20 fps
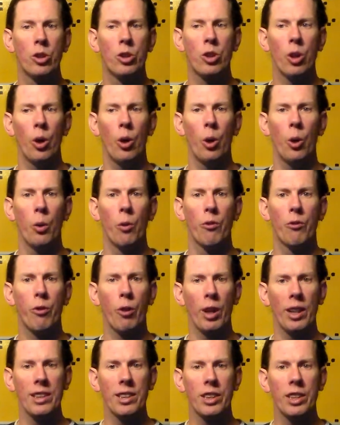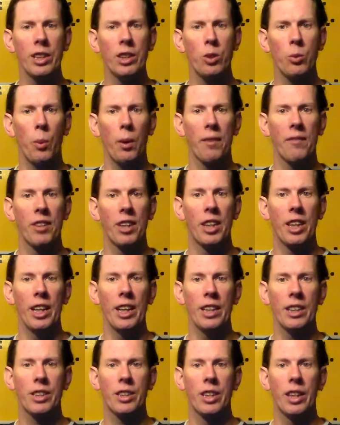So, for instance, one of the
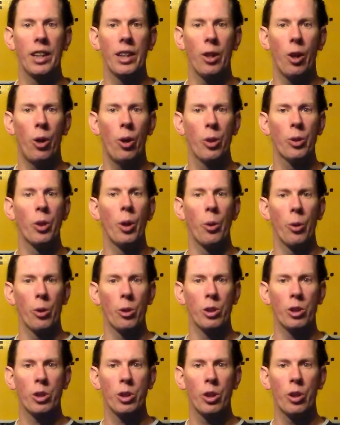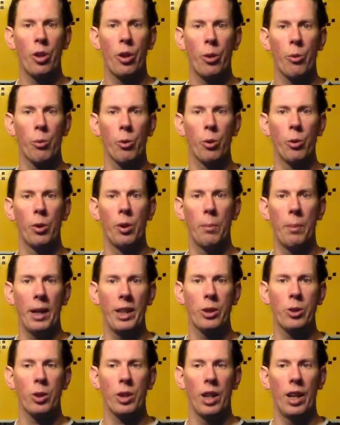things that all donors through the
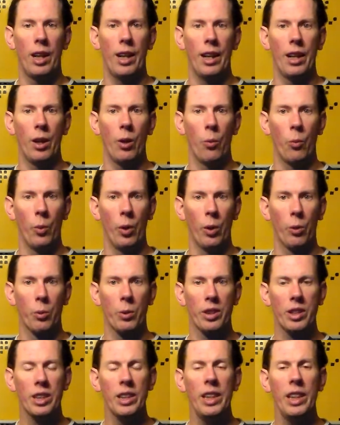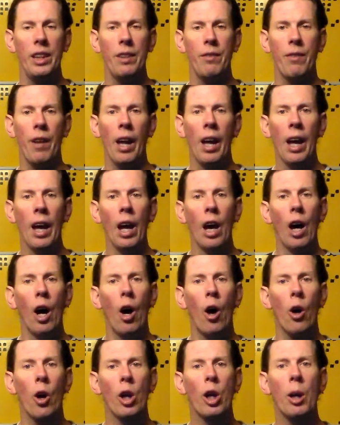Patreon will receive
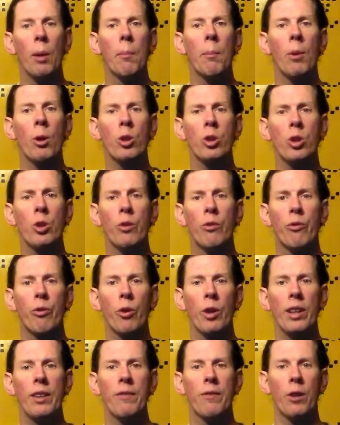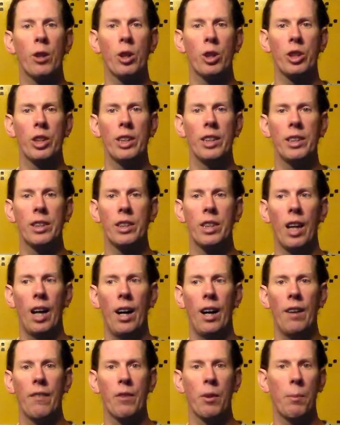are commercial-free versions
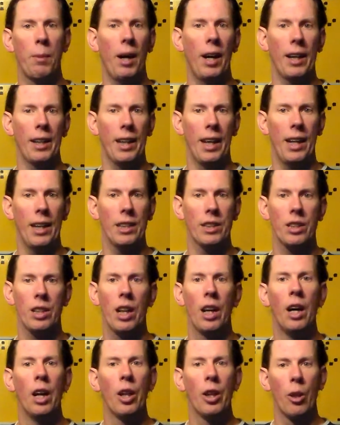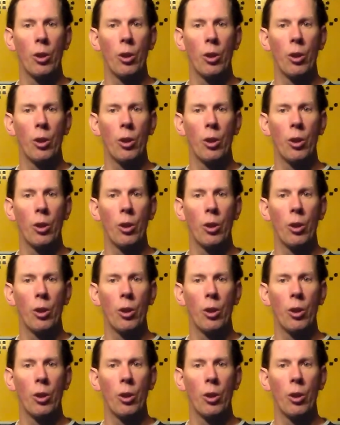of the podcast.